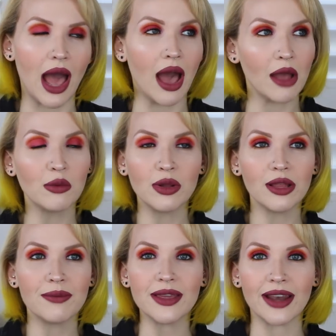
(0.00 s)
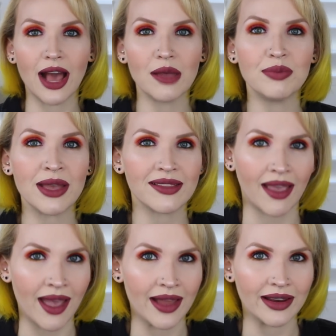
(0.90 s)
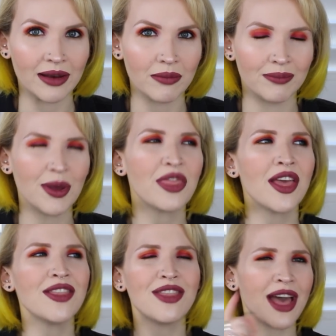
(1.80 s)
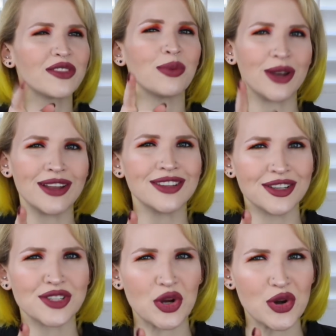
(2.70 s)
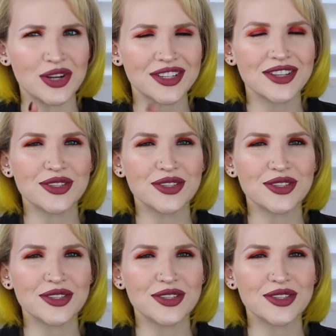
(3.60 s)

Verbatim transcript: I will admit I picked at it, but then that's when it does hurt.